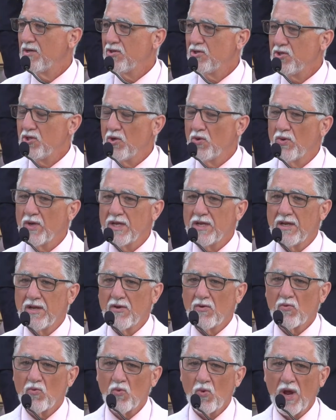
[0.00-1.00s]
Do it
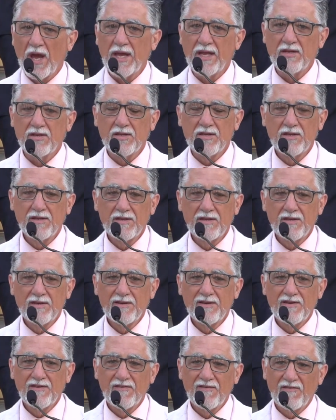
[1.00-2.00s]
right,
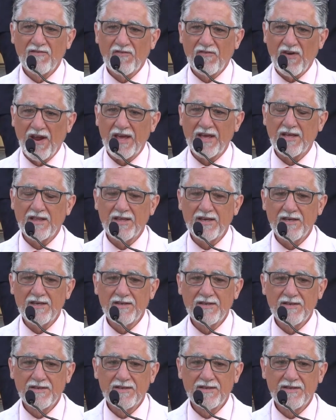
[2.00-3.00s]
frankly.